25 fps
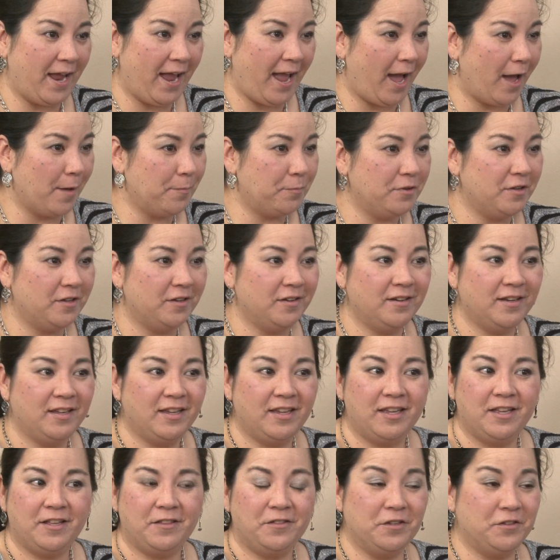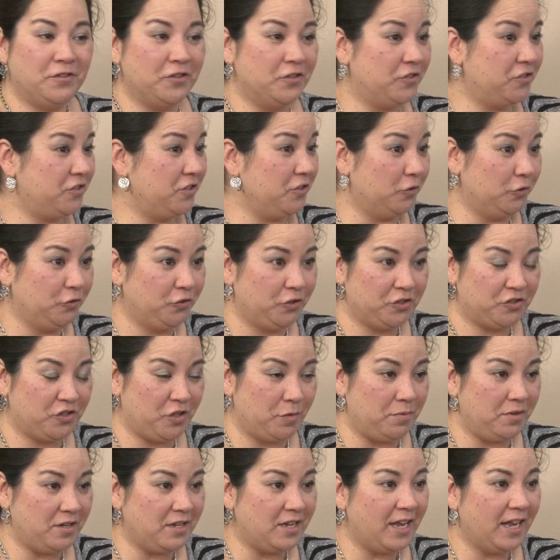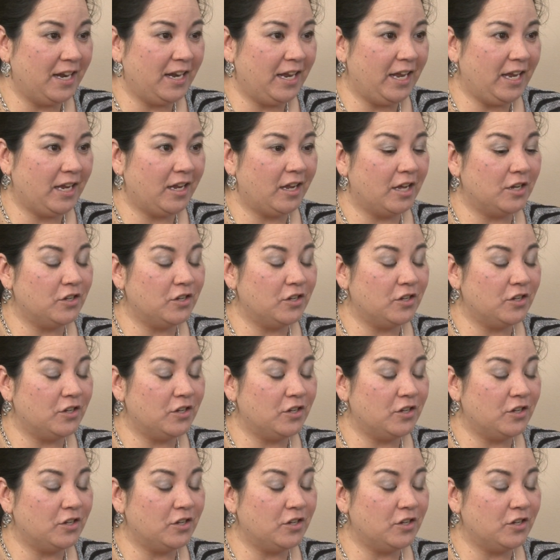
happen, this is still just the beginning.